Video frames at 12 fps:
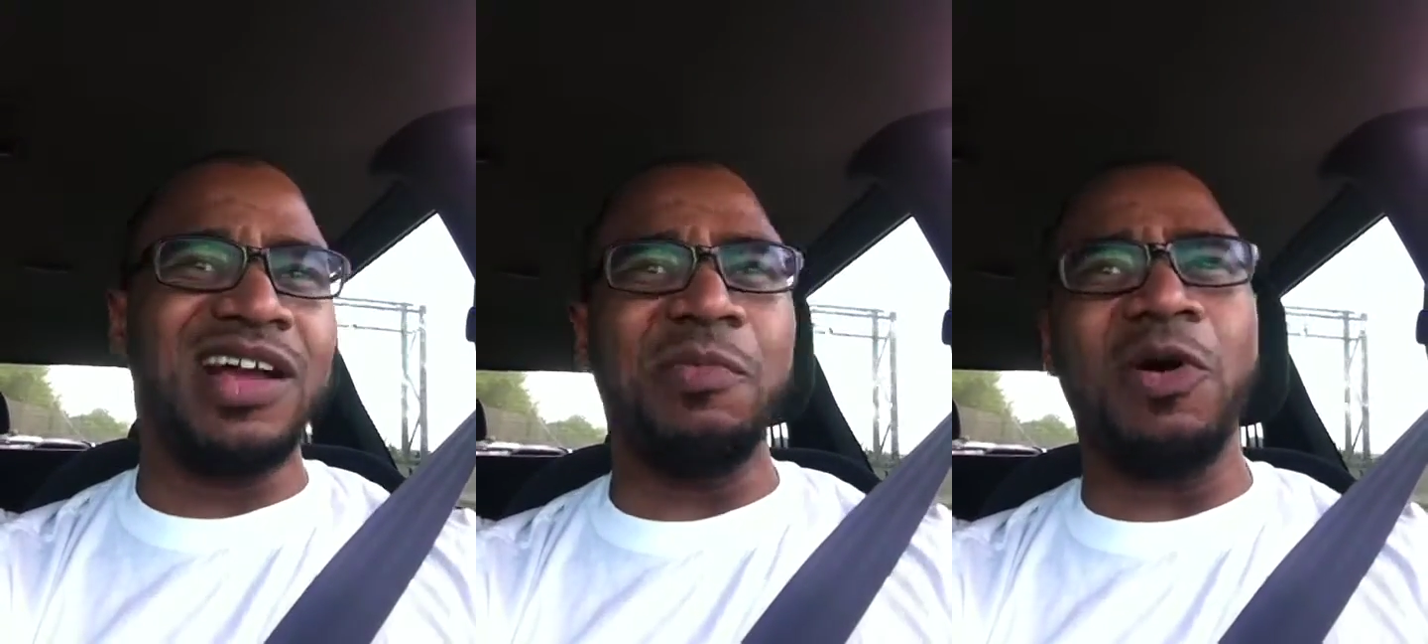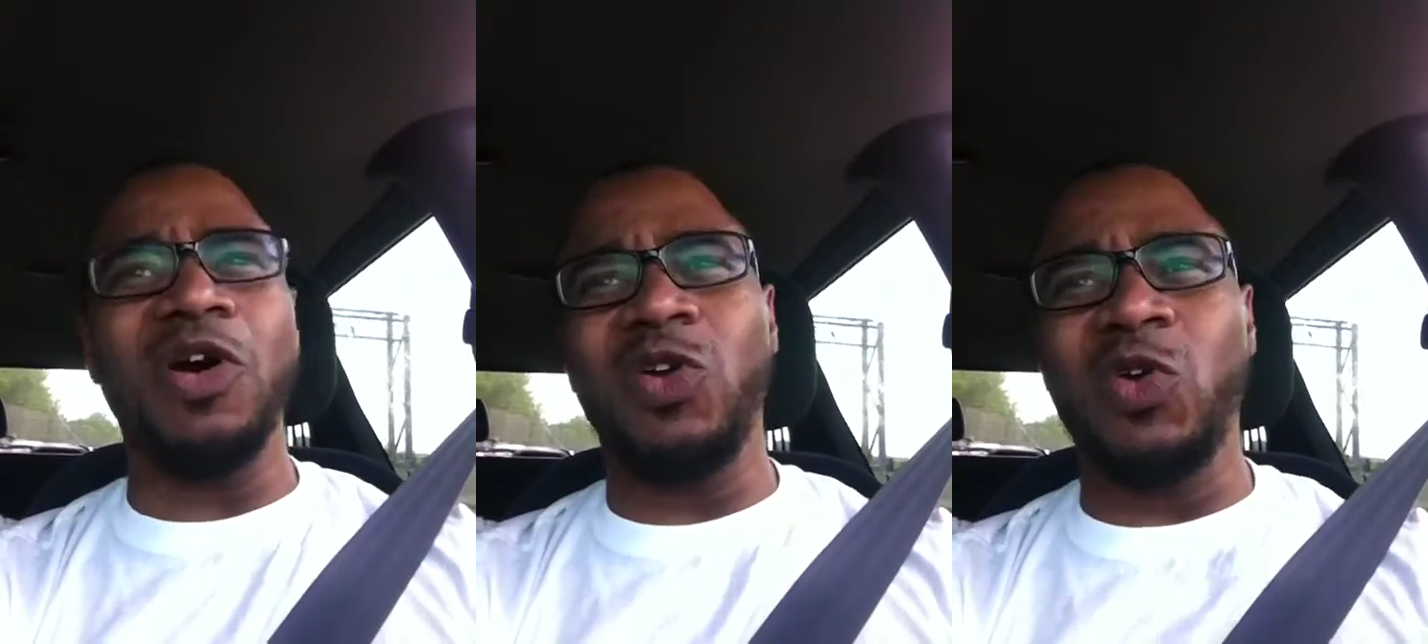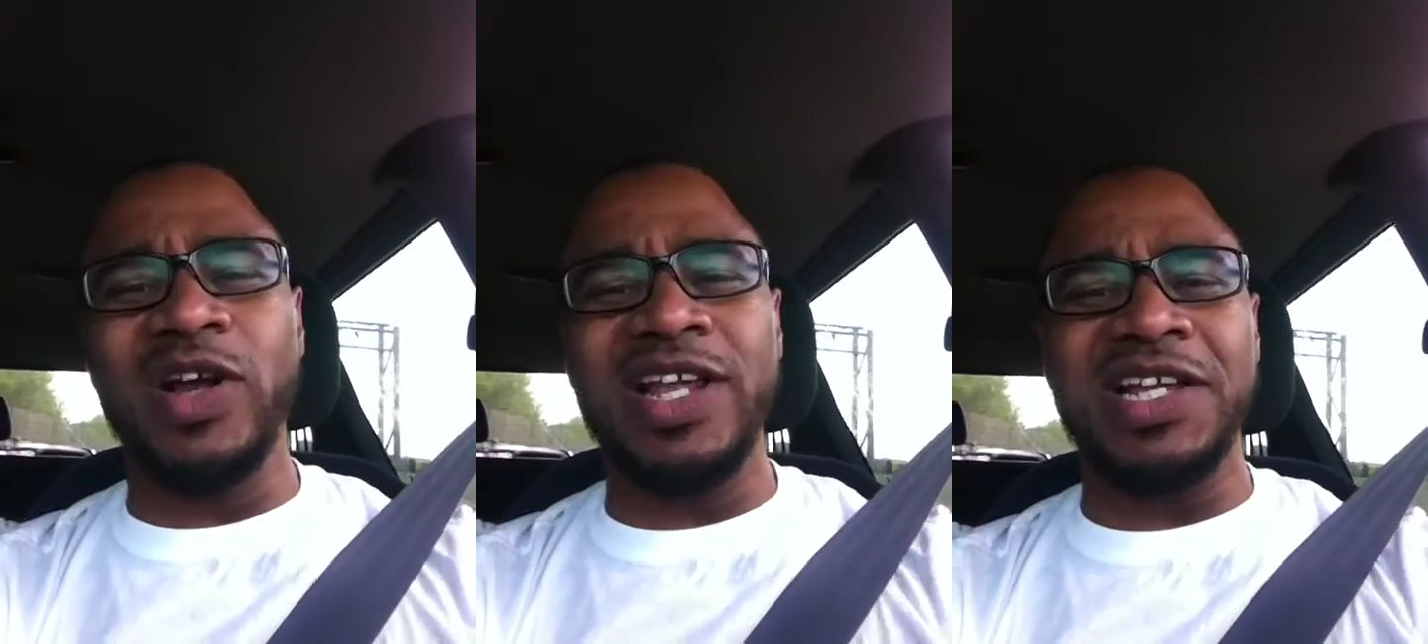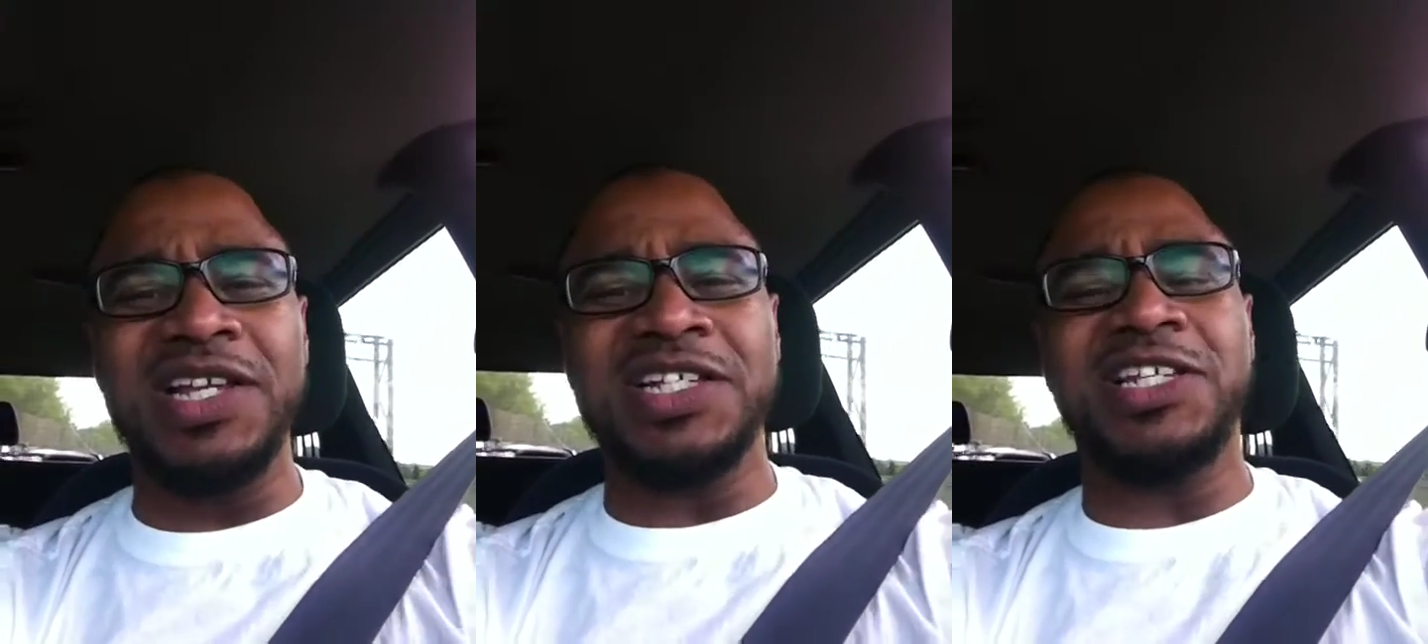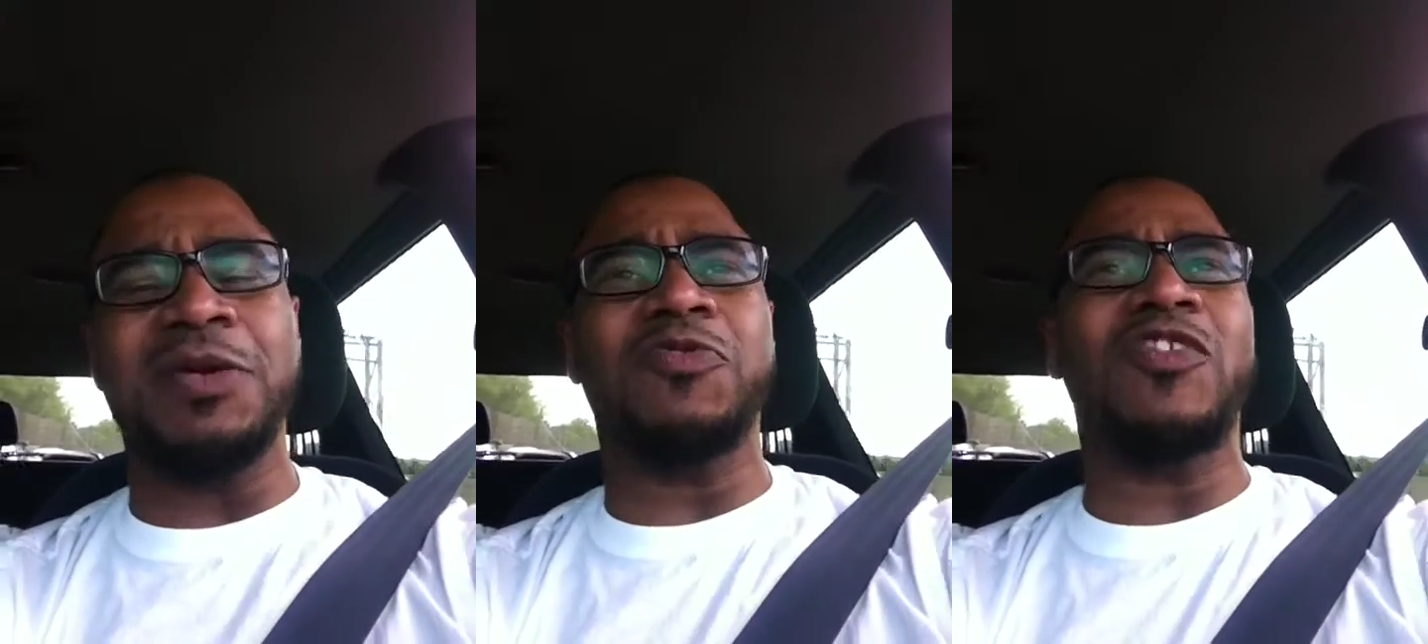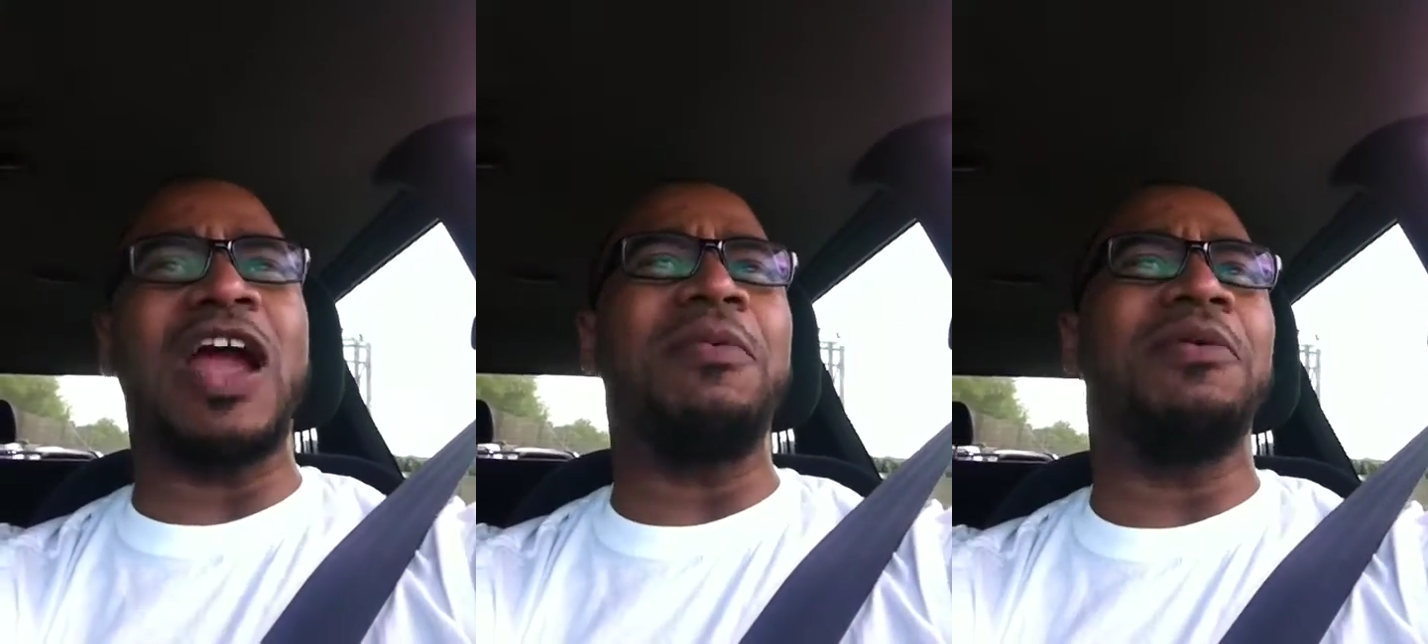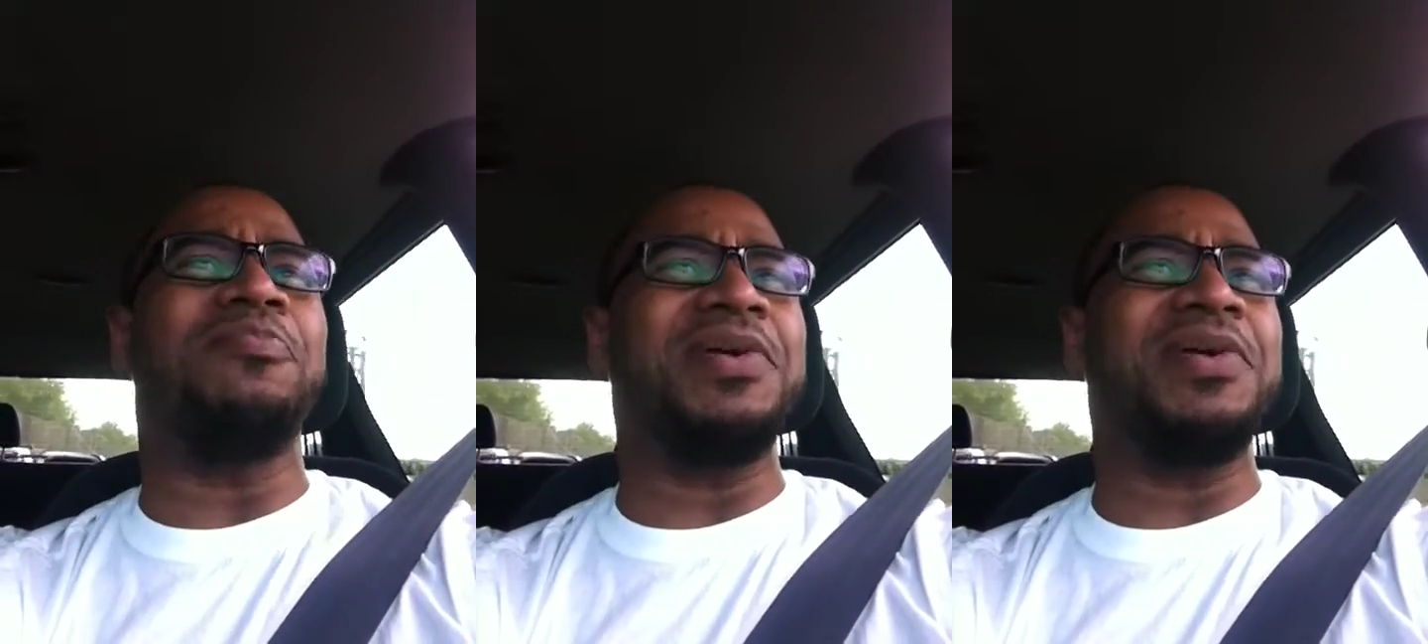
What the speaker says: about going your subscriber